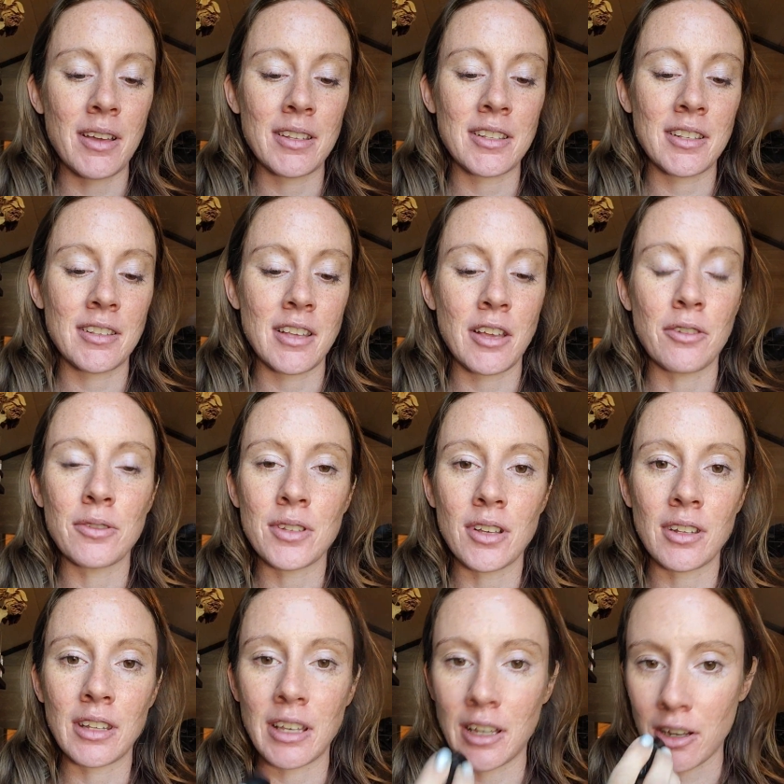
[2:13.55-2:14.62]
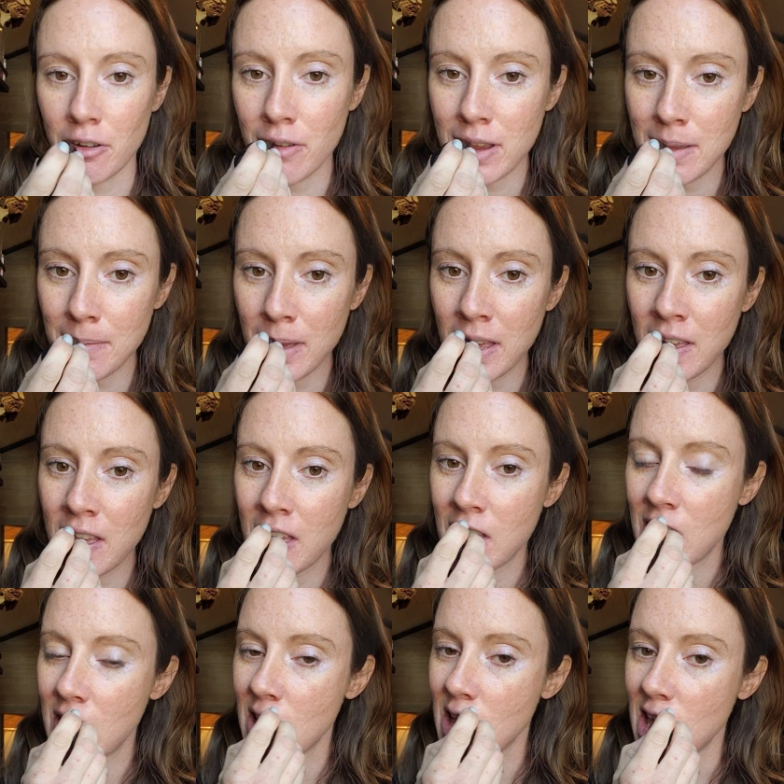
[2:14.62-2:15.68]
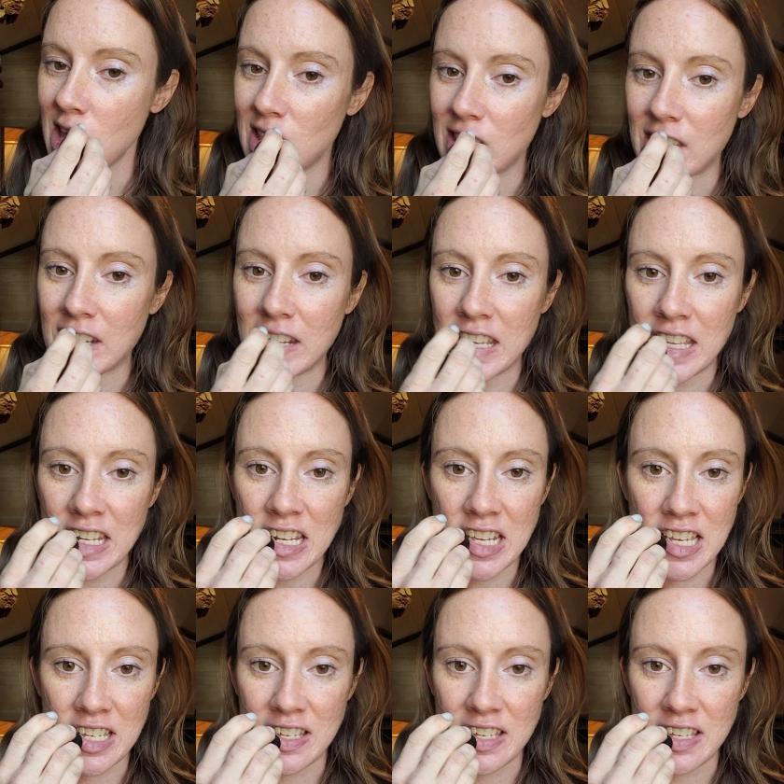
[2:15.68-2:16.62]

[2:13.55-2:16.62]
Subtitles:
It goes on like a cream, and then it